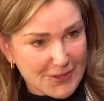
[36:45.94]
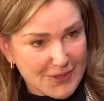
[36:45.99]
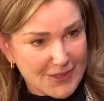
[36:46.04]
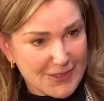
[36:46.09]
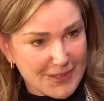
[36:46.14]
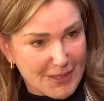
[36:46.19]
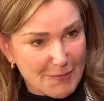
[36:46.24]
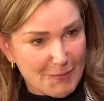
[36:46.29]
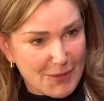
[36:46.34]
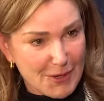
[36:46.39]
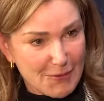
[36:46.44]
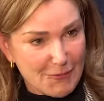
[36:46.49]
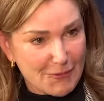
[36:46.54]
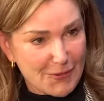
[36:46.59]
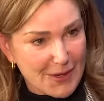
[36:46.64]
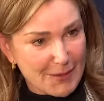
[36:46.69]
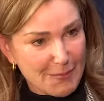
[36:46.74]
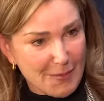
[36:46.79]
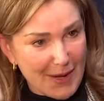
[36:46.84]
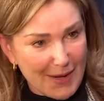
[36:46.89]
something
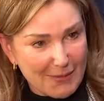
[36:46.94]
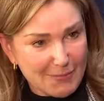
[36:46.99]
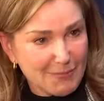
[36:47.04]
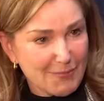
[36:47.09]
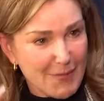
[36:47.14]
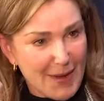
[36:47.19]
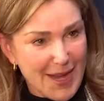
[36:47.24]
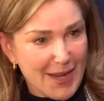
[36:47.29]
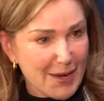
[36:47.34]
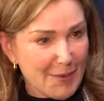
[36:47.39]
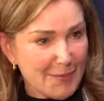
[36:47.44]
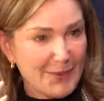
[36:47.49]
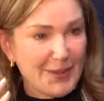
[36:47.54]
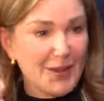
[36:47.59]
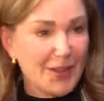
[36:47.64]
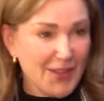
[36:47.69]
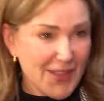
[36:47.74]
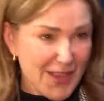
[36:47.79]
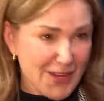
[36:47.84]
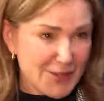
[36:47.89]
and my makeup and
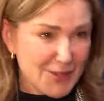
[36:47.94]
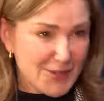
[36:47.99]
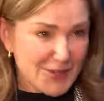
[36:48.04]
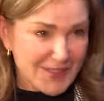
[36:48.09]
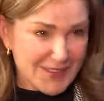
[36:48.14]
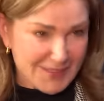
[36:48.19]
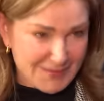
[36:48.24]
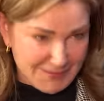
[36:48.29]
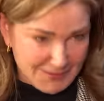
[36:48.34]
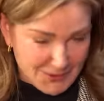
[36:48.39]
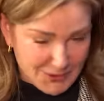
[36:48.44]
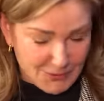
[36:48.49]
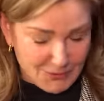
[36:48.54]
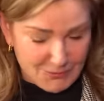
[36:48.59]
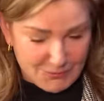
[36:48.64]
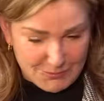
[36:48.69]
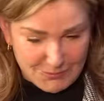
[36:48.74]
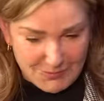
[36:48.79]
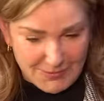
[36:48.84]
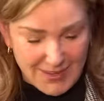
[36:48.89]
all that and you can you
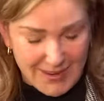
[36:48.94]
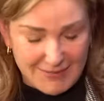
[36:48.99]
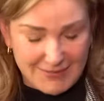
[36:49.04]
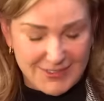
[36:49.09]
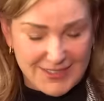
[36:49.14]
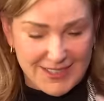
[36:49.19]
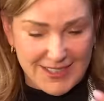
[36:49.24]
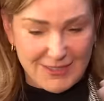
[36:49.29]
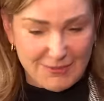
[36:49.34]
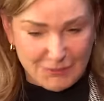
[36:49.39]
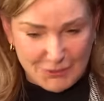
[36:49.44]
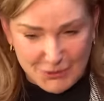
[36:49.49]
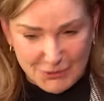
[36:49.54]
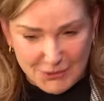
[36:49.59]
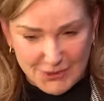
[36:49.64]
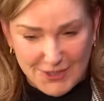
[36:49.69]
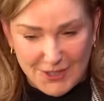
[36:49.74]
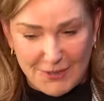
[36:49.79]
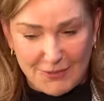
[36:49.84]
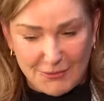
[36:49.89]
have seen for
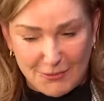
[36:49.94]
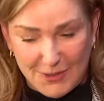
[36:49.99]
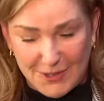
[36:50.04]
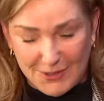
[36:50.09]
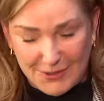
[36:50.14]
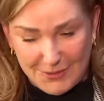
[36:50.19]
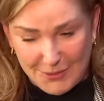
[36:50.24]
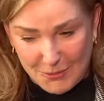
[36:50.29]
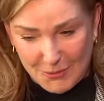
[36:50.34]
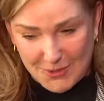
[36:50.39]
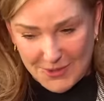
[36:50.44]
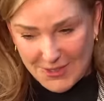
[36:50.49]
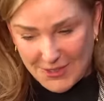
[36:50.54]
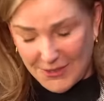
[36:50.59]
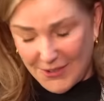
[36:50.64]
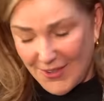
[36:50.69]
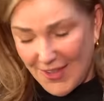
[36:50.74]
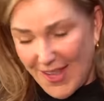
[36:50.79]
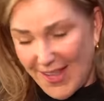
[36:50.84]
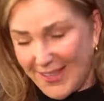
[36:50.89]
yourself what an
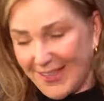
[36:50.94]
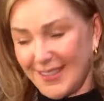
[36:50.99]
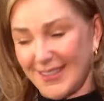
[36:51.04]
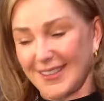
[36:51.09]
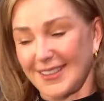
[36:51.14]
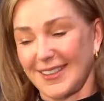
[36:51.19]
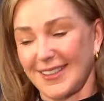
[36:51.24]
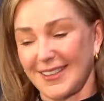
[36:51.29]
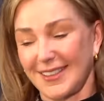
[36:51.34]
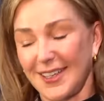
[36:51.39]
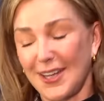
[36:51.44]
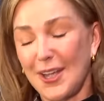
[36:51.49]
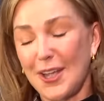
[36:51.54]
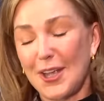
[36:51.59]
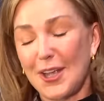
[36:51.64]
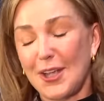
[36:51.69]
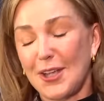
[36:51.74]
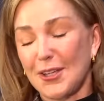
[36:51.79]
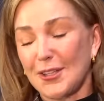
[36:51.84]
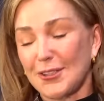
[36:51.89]
ordeal that is and
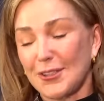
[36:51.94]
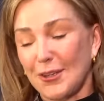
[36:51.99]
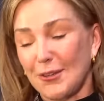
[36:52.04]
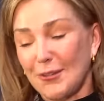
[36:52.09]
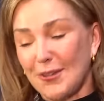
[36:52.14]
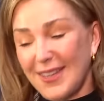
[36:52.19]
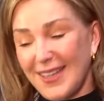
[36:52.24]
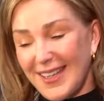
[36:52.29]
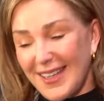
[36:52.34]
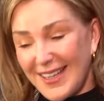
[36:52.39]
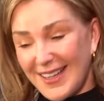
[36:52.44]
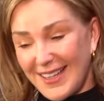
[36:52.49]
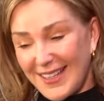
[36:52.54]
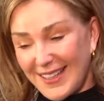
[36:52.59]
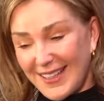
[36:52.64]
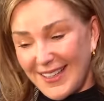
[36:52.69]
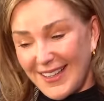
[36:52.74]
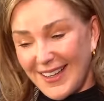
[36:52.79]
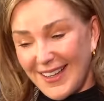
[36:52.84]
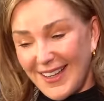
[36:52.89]
so
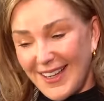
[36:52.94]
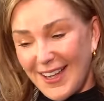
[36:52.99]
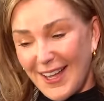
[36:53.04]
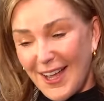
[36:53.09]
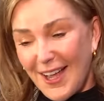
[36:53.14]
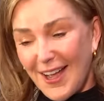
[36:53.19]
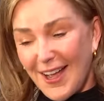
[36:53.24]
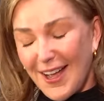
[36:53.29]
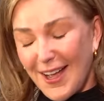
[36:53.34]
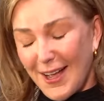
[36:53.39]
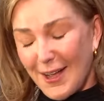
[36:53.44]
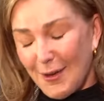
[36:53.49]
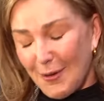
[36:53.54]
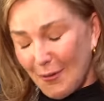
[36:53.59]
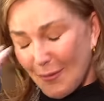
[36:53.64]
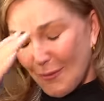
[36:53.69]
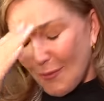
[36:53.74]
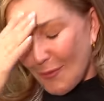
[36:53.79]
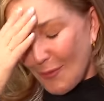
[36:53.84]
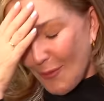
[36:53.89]
then uh,
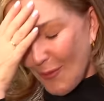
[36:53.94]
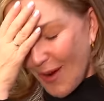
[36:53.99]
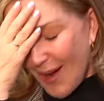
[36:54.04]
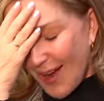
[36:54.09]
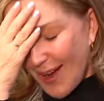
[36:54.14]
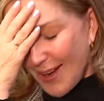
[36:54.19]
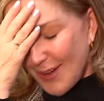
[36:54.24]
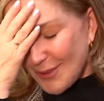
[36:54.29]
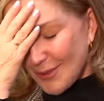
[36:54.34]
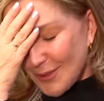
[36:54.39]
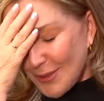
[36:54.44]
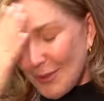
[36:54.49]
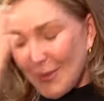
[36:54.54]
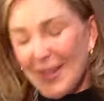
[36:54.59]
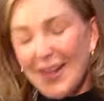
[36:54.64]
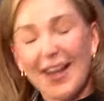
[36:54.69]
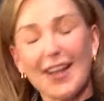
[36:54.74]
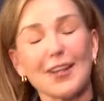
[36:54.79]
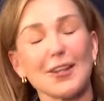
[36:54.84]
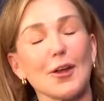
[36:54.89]
what, so
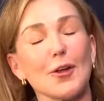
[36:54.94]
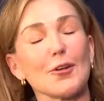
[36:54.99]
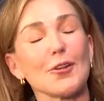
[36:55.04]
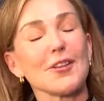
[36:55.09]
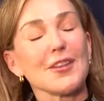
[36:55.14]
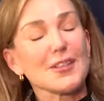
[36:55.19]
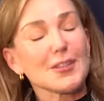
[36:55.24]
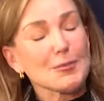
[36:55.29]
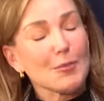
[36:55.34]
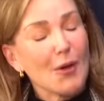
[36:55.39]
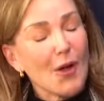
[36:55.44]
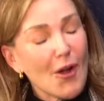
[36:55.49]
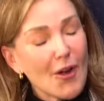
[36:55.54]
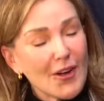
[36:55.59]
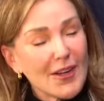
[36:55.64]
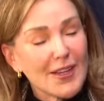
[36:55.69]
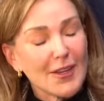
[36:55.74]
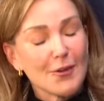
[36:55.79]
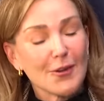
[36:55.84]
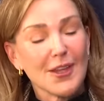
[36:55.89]
then I go to this
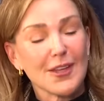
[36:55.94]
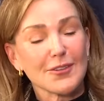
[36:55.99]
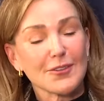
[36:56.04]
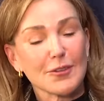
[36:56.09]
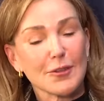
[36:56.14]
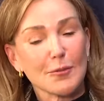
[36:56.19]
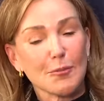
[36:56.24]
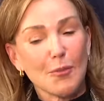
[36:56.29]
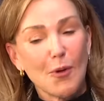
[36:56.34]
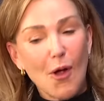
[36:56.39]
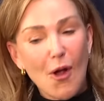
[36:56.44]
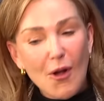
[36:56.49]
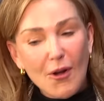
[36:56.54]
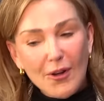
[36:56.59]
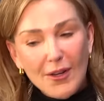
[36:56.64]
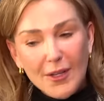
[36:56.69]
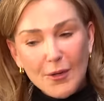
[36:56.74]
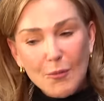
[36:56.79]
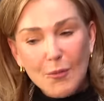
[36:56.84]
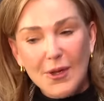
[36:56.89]
party. Okay, so the
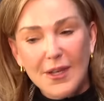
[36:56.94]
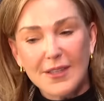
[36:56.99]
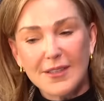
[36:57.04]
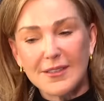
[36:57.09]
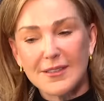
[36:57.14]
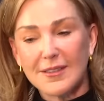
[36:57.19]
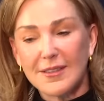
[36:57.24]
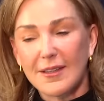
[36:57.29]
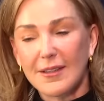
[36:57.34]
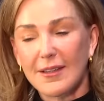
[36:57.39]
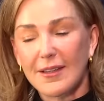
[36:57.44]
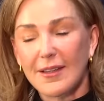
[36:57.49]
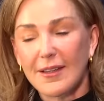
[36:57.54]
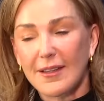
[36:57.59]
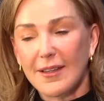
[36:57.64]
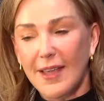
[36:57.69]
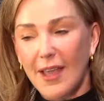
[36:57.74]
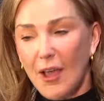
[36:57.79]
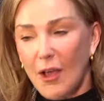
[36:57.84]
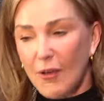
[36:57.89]
party was
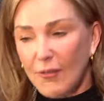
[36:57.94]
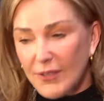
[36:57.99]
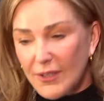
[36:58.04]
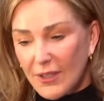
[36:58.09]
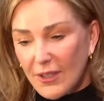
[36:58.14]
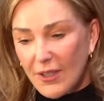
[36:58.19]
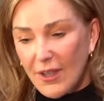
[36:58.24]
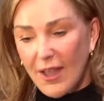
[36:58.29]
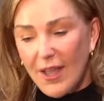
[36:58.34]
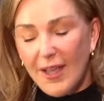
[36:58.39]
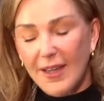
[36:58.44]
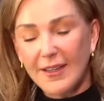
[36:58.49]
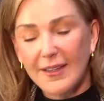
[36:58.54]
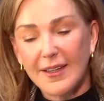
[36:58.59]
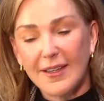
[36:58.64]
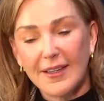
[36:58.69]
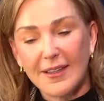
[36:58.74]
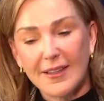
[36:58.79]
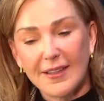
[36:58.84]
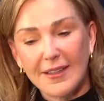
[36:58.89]
Calvin Klein
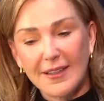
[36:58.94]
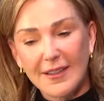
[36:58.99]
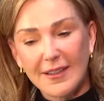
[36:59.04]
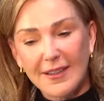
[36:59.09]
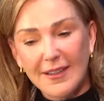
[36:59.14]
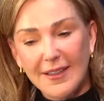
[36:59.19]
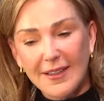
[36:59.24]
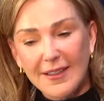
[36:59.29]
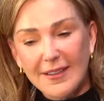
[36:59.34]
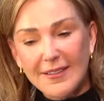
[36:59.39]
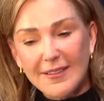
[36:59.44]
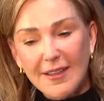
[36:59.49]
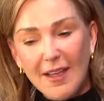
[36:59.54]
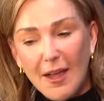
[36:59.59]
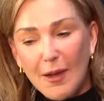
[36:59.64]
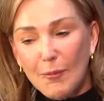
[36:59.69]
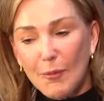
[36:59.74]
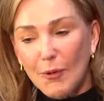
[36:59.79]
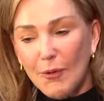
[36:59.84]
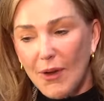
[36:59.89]
and
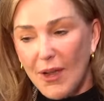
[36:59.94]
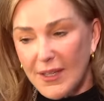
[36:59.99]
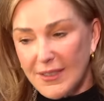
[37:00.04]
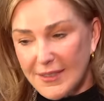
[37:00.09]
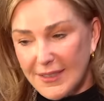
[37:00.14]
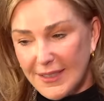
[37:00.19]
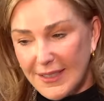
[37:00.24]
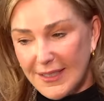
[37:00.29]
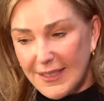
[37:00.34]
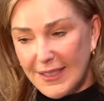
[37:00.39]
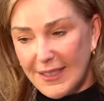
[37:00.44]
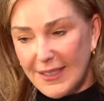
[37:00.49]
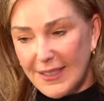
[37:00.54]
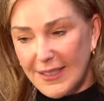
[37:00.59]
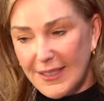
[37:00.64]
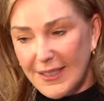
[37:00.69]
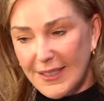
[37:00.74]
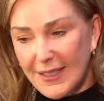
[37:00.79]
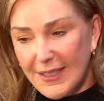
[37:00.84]
Isaac Mizrahi,